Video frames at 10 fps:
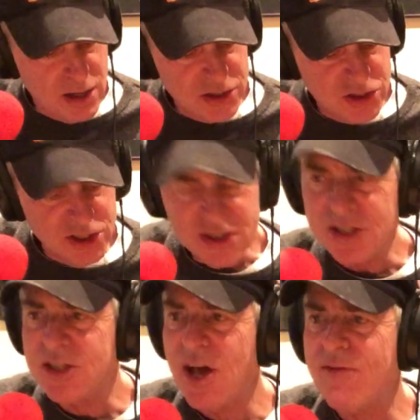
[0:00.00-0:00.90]
just to
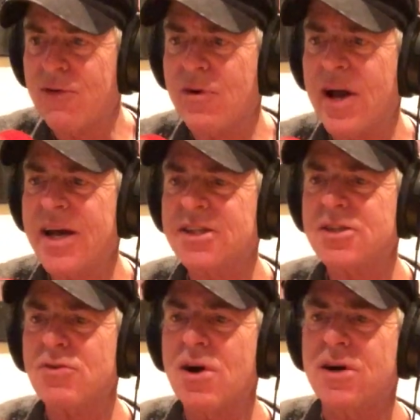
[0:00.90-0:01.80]
suffer and
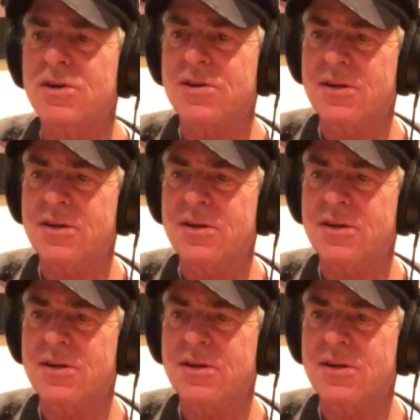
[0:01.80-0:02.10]
struggle.